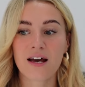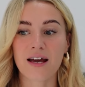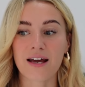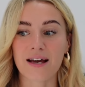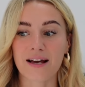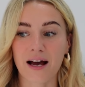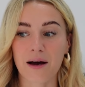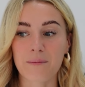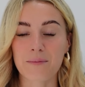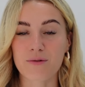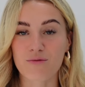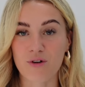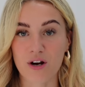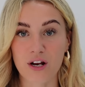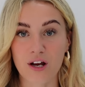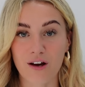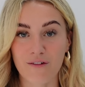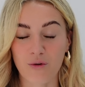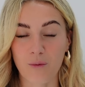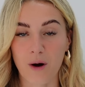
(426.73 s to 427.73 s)
it can be
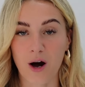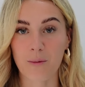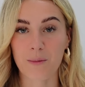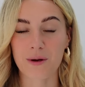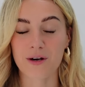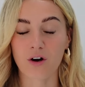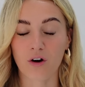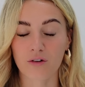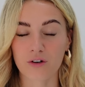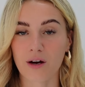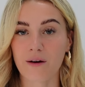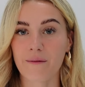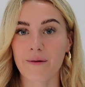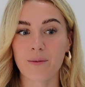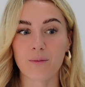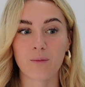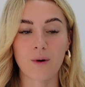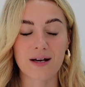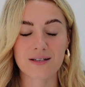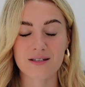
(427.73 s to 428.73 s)
really overwhelming not
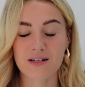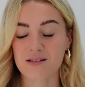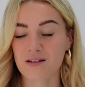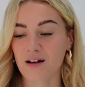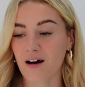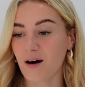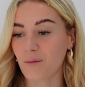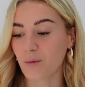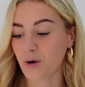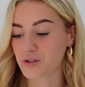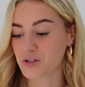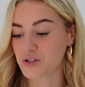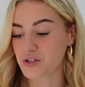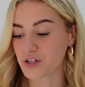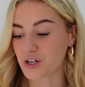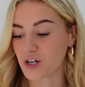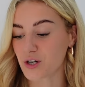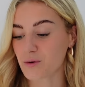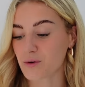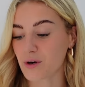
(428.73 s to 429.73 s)
knowing where to start, what to
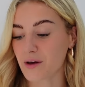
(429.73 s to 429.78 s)
do,